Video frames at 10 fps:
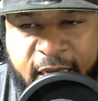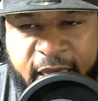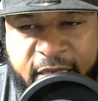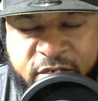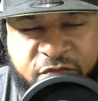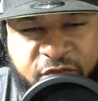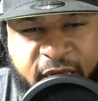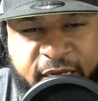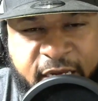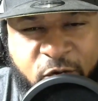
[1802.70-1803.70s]
and to
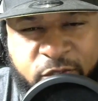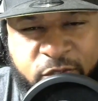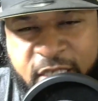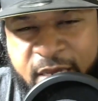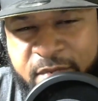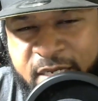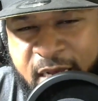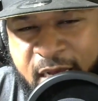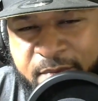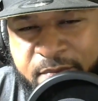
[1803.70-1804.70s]
find out what Sammy
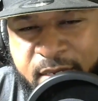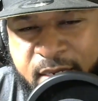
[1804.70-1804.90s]
Cobb